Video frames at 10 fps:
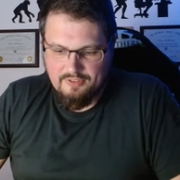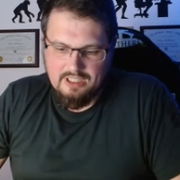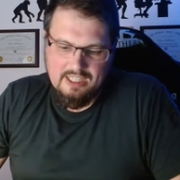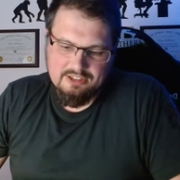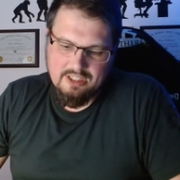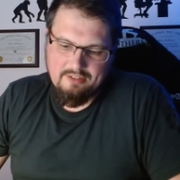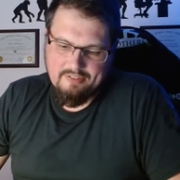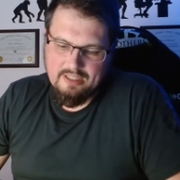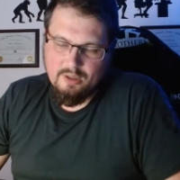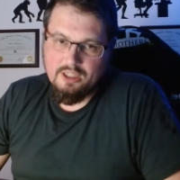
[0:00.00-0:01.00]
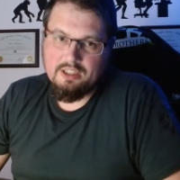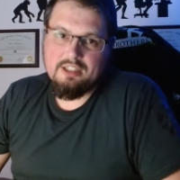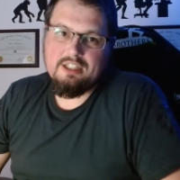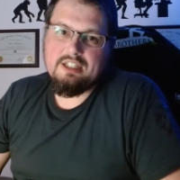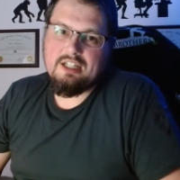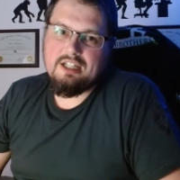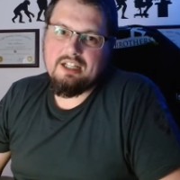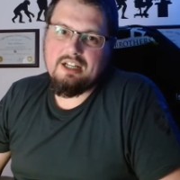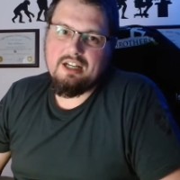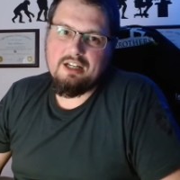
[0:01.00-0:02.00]
for the last half hour,
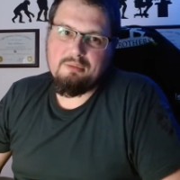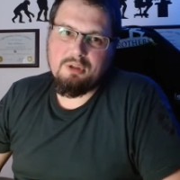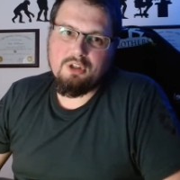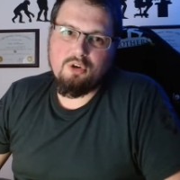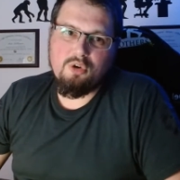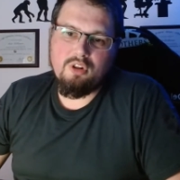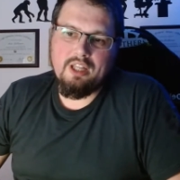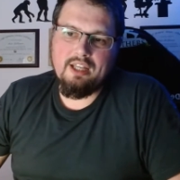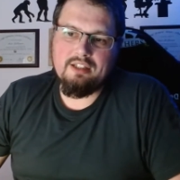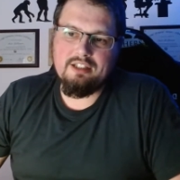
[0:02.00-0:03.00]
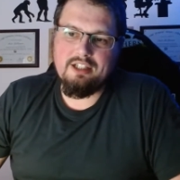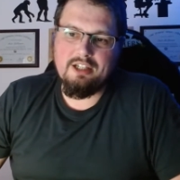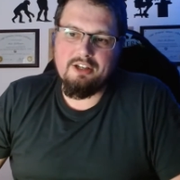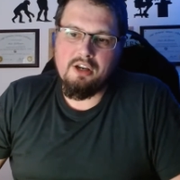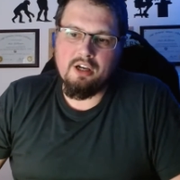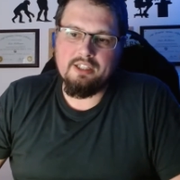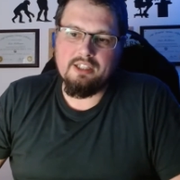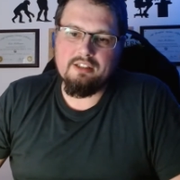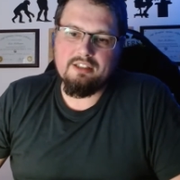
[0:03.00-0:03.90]
and I'm going to call that a night,